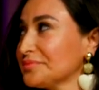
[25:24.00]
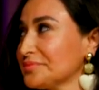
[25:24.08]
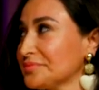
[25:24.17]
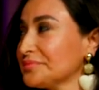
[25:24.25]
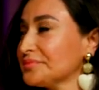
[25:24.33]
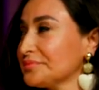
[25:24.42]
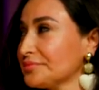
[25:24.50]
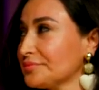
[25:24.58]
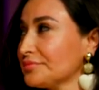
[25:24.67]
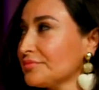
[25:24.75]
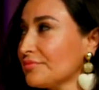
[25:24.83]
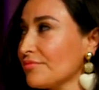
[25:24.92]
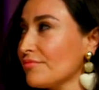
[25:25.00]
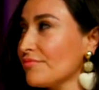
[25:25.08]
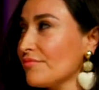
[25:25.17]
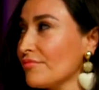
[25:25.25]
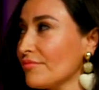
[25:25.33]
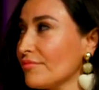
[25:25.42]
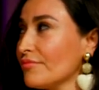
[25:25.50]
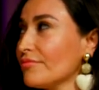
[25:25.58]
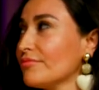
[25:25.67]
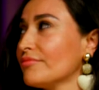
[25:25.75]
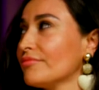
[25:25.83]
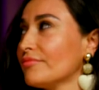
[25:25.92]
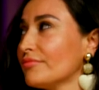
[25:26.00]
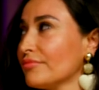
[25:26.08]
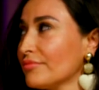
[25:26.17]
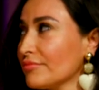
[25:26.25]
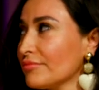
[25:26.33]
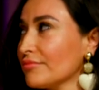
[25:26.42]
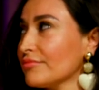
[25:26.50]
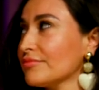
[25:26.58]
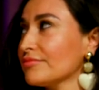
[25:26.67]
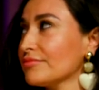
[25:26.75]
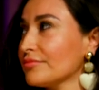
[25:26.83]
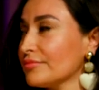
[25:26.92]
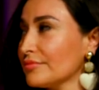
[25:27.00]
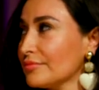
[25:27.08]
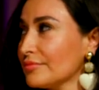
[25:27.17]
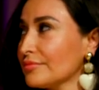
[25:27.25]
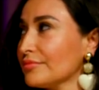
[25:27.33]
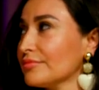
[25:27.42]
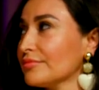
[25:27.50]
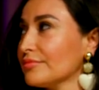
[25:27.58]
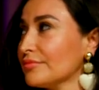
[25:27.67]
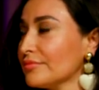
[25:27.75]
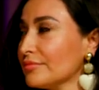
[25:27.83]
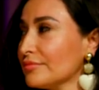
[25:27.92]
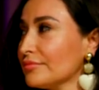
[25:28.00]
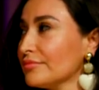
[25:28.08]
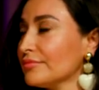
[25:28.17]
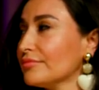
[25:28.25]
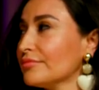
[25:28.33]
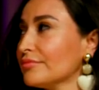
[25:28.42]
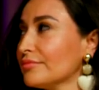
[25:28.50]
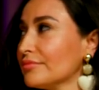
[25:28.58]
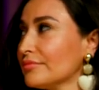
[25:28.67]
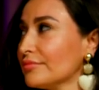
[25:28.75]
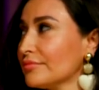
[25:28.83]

The person shown says nothing.